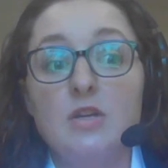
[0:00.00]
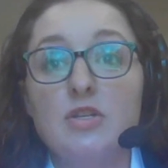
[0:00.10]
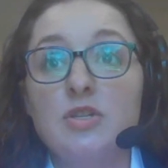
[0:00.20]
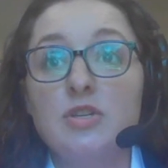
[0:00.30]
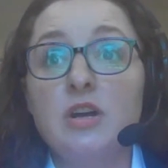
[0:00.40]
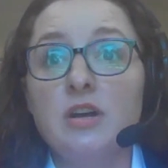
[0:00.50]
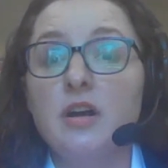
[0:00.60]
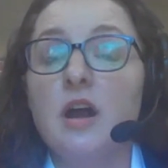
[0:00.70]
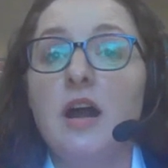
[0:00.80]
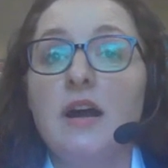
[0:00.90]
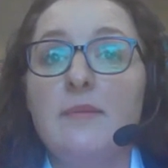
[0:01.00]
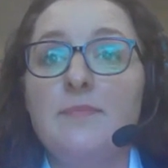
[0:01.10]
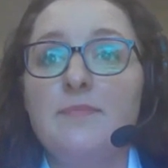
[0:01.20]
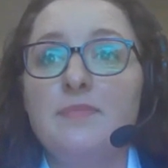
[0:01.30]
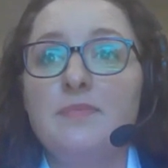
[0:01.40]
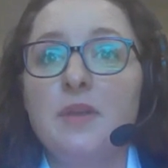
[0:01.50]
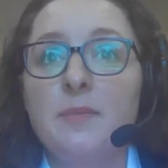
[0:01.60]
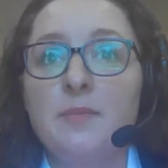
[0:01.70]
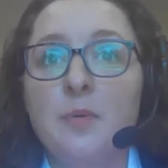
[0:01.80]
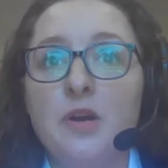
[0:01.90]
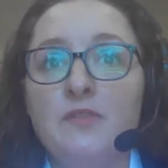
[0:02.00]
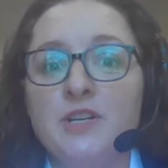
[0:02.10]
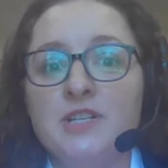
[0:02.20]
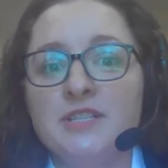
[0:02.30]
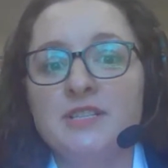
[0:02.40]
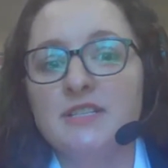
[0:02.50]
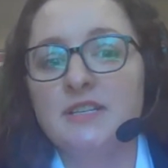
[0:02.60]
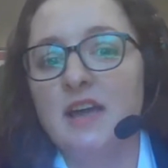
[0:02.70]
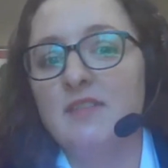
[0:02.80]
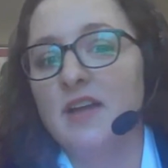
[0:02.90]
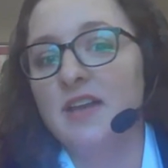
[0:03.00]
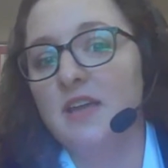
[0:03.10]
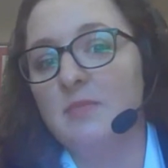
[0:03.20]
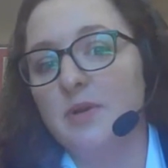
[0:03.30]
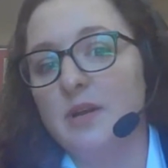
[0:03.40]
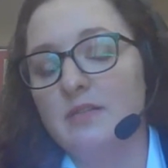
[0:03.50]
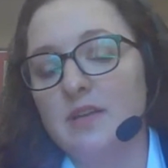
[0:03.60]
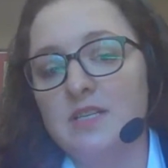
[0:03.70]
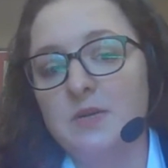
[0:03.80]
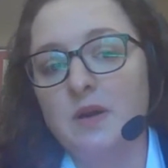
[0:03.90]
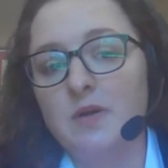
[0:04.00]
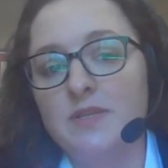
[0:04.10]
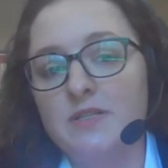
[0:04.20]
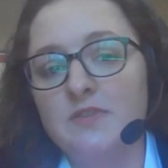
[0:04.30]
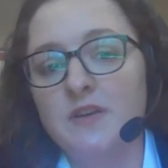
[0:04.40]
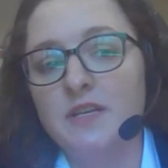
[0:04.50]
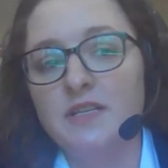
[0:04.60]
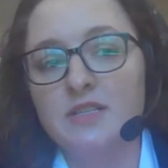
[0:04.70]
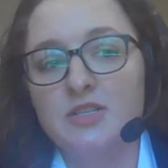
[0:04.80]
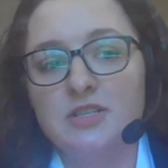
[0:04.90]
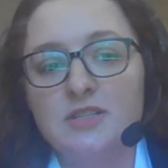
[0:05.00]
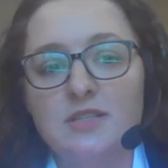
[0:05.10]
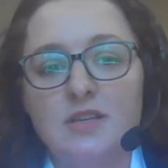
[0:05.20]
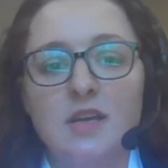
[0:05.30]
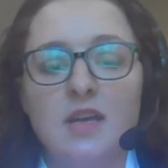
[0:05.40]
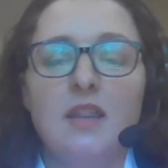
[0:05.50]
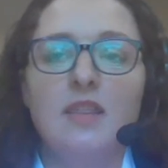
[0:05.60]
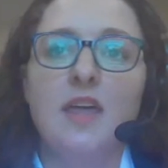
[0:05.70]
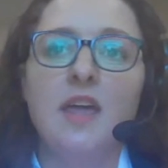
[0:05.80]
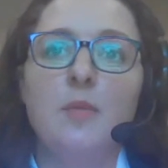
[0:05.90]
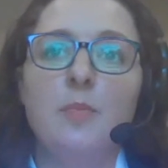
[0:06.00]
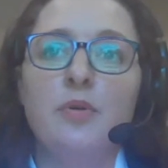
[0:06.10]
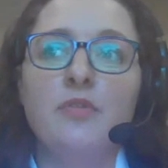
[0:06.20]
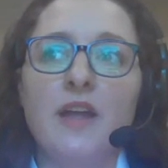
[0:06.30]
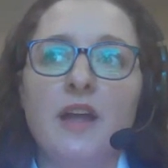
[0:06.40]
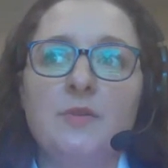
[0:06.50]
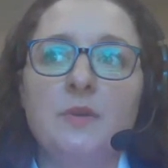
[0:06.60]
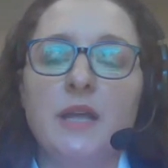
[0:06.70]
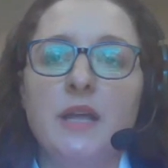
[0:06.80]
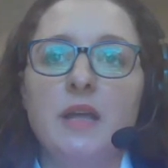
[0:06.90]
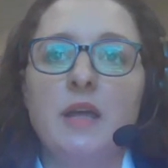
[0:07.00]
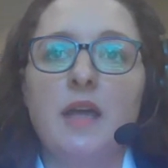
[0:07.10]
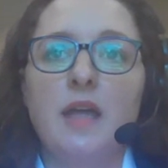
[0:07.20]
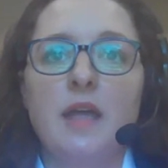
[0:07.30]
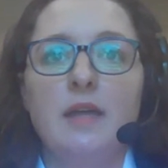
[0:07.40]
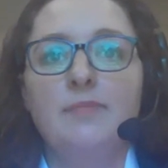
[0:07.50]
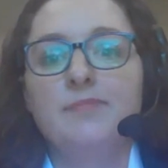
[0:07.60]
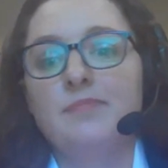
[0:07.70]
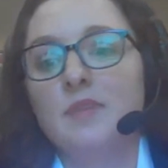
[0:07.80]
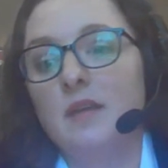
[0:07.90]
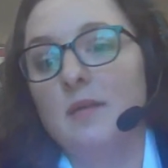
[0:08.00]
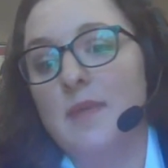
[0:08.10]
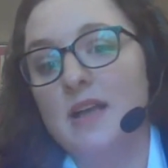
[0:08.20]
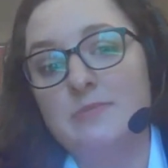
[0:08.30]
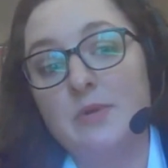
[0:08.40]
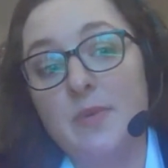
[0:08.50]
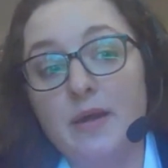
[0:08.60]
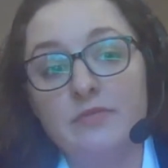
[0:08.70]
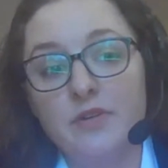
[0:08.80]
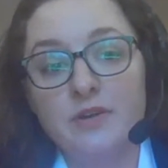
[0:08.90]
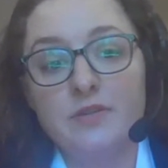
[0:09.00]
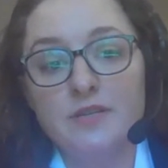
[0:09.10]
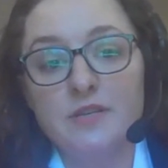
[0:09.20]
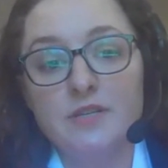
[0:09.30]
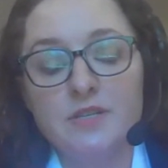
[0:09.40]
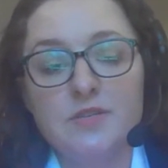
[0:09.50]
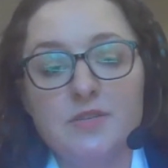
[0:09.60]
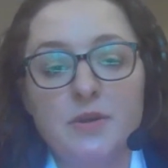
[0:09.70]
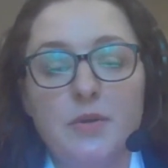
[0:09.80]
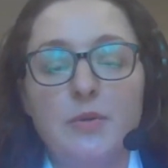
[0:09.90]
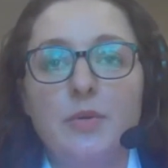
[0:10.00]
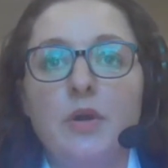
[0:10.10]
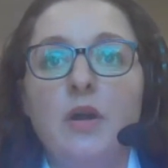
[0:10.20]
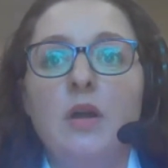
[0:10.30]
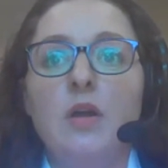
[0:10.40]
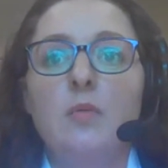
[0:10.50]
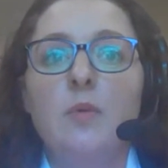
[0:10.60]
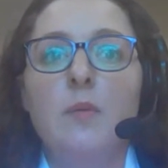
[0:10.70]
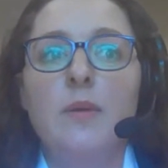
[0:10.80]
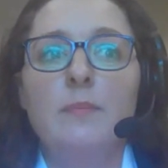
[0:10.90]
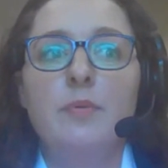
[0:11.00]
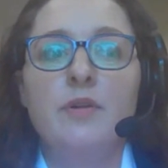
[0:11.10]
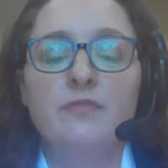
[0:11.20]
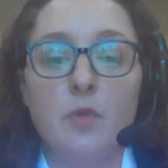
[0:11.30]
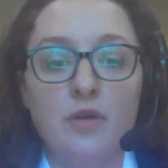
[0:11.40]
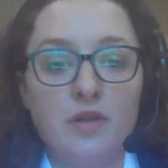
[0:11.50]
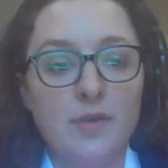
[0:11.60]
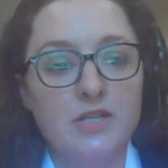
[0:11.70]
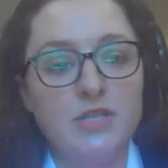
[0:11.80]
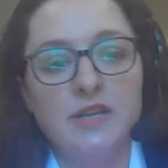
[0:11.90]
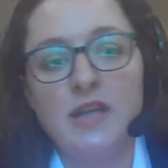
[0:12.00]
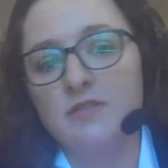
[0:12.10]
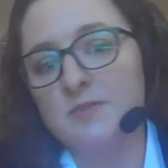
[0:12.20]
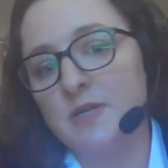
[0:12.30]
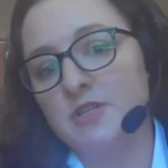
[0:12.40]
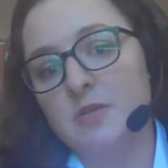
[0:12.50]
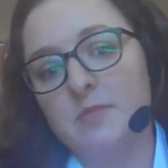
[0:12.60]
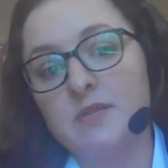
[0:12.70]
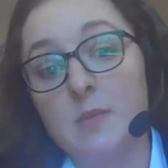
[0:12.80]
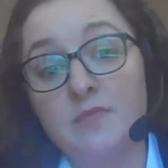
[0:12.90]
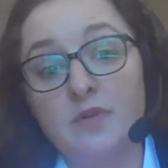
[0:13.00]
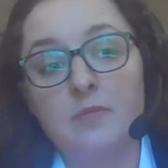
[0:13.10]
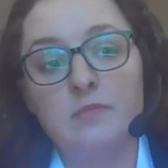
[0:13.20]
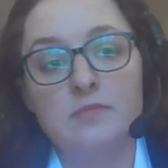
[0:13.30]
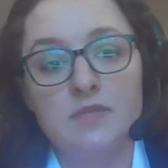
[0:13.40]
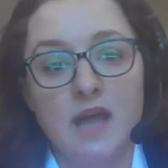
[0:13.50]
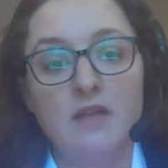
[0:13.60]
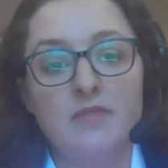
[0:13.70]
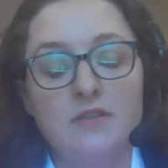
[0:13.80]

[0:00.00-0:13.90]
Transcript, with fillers: Sure. The board of directors doesn't have any input into our research funding decisions. They approve annually a maximum amount for our research. So when we put forth a budget, again, those budget numbers come from staff